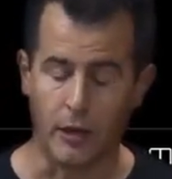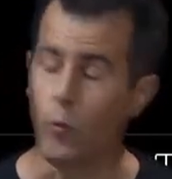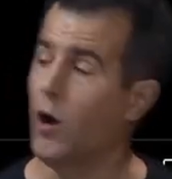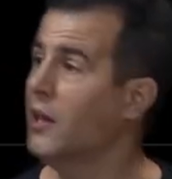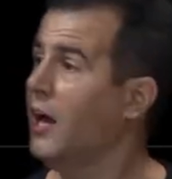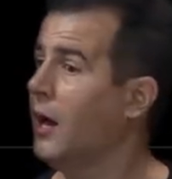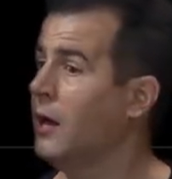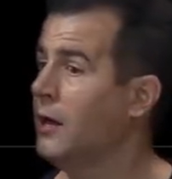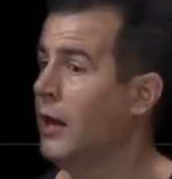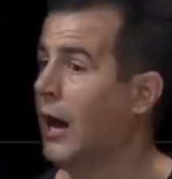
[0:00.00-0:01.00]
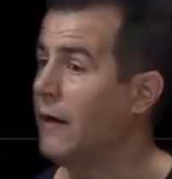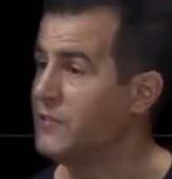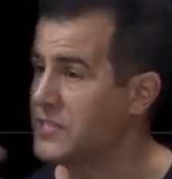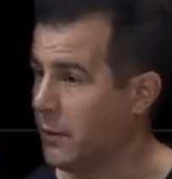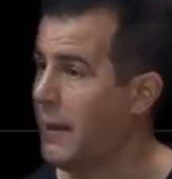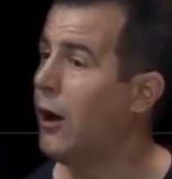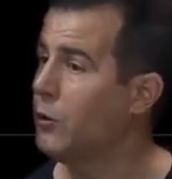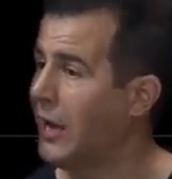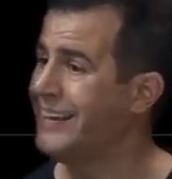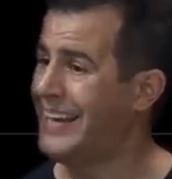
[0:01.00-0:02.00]
and voila, I've
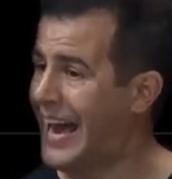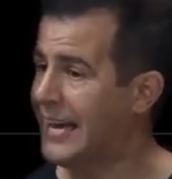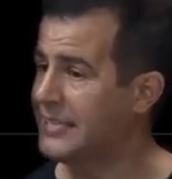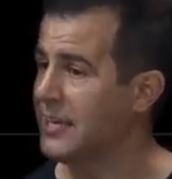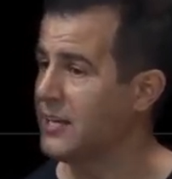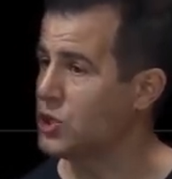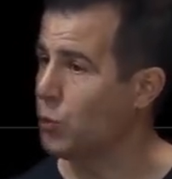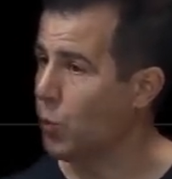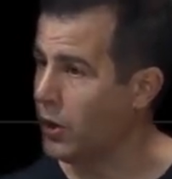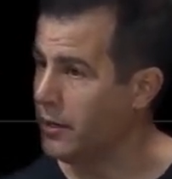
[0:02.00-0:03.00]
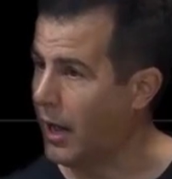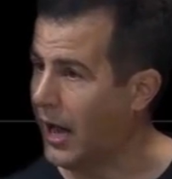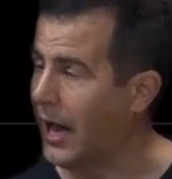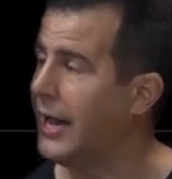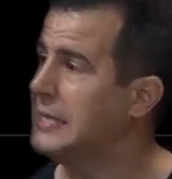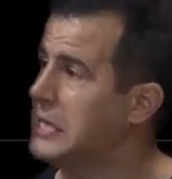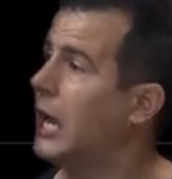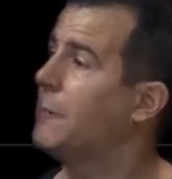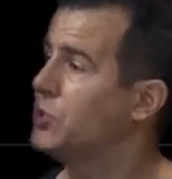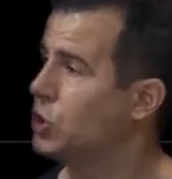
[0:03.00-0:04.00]
somehow gotten access to what I
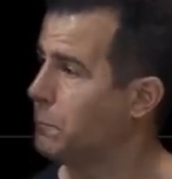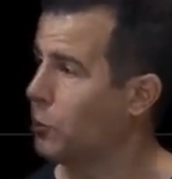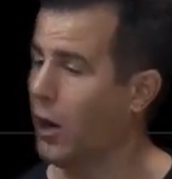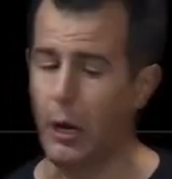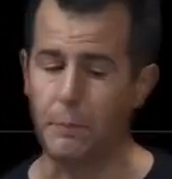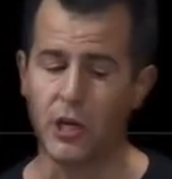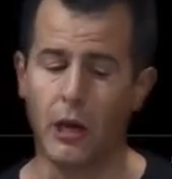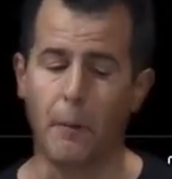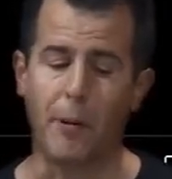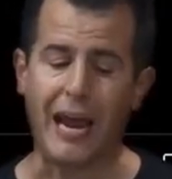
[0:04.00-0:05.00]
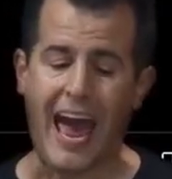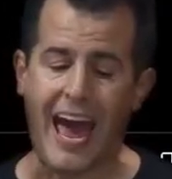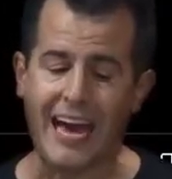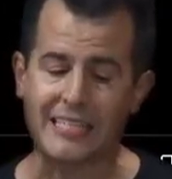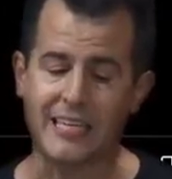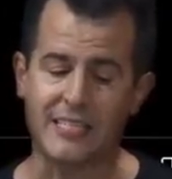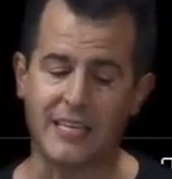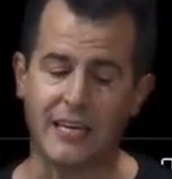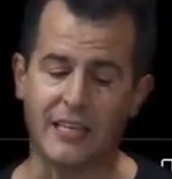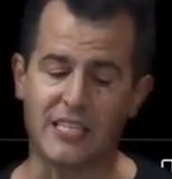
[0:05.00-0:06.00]
typed at the prompt by
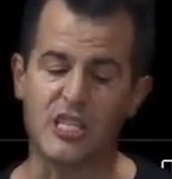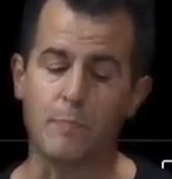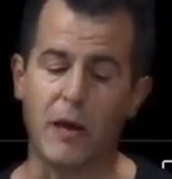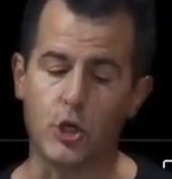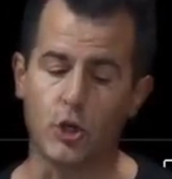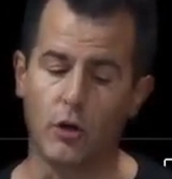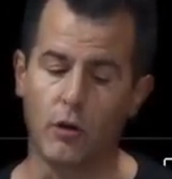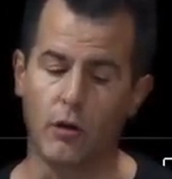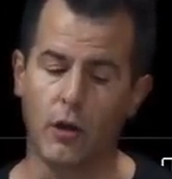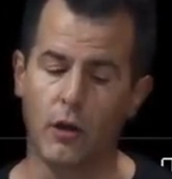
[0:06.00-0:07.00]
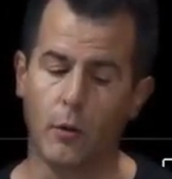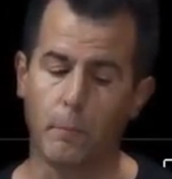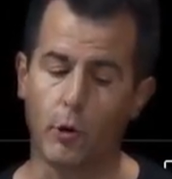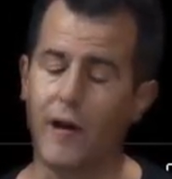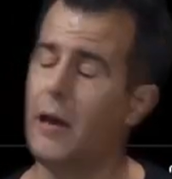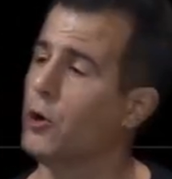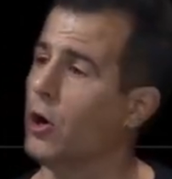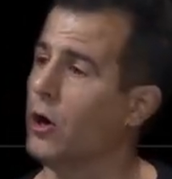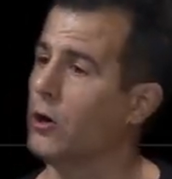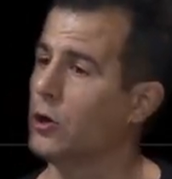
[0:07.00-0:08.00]
accessing this special
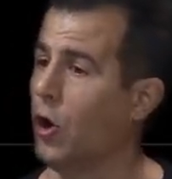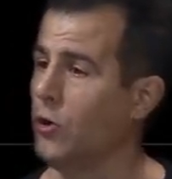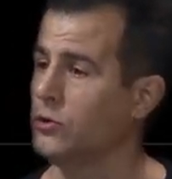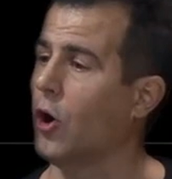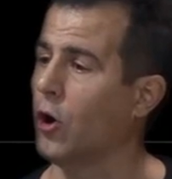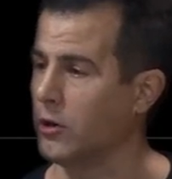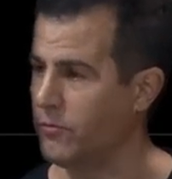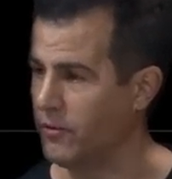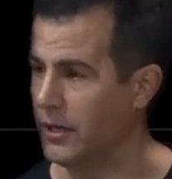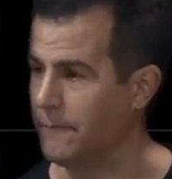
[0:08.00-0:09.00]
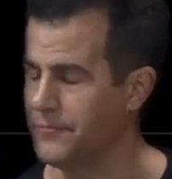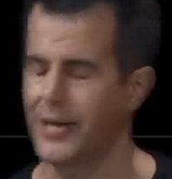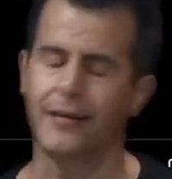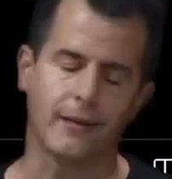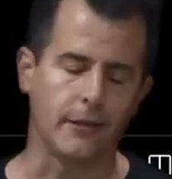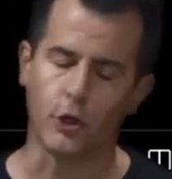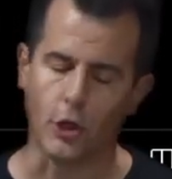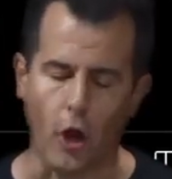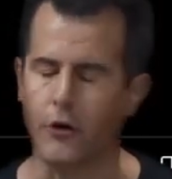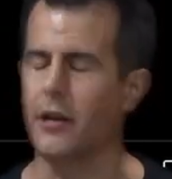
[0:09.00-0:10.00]
parameter called argv. Technically, you
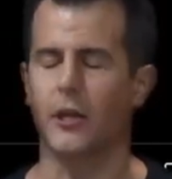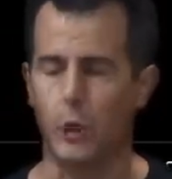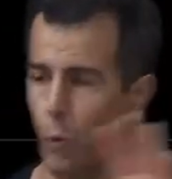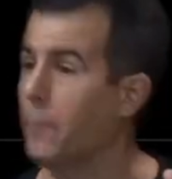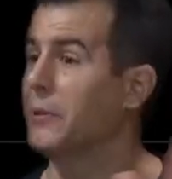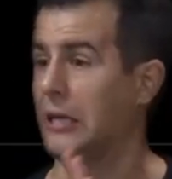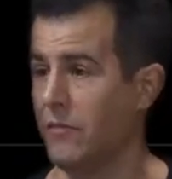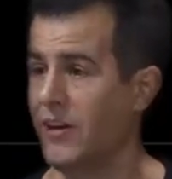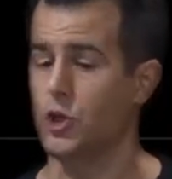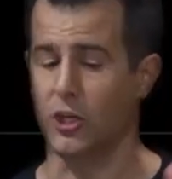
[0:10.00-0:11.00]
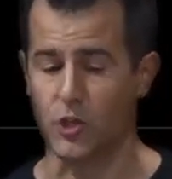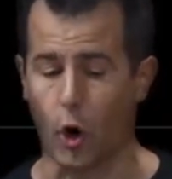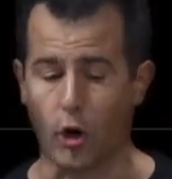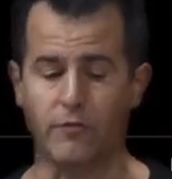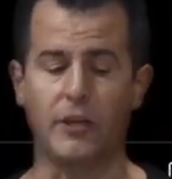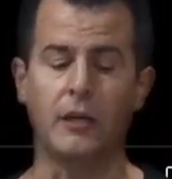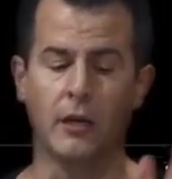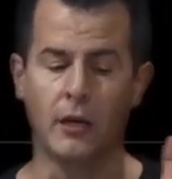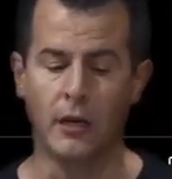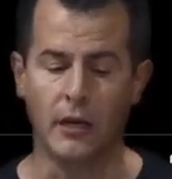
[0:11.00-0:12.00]
could call it anything you want, but the convention is
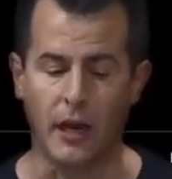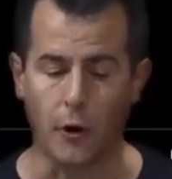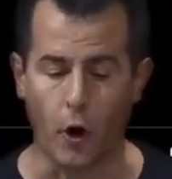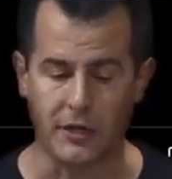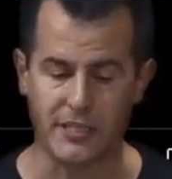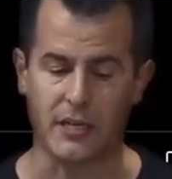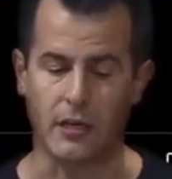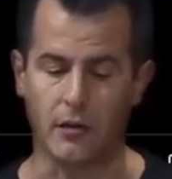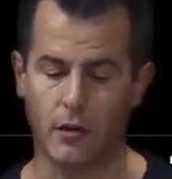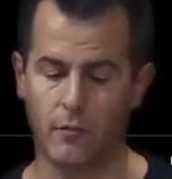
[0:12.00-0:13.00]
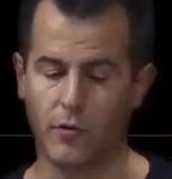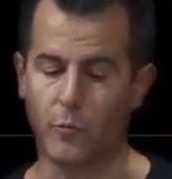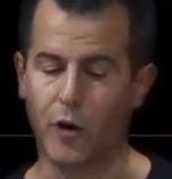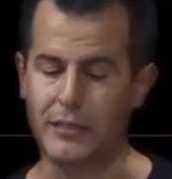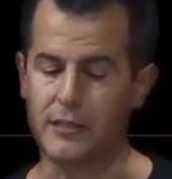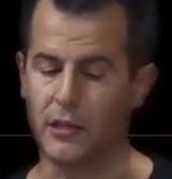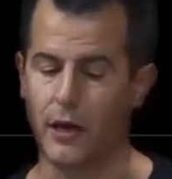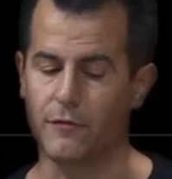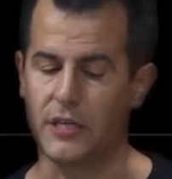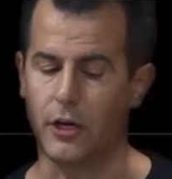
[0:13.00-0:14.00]
argv and argc from right to
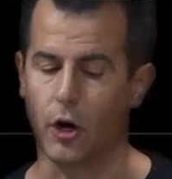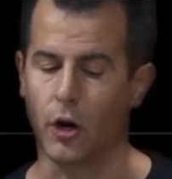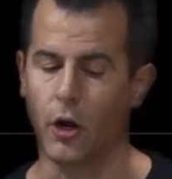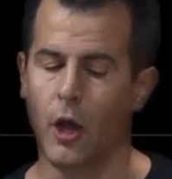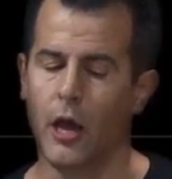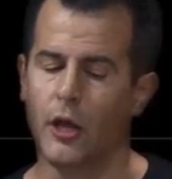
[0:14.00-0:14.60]
left here.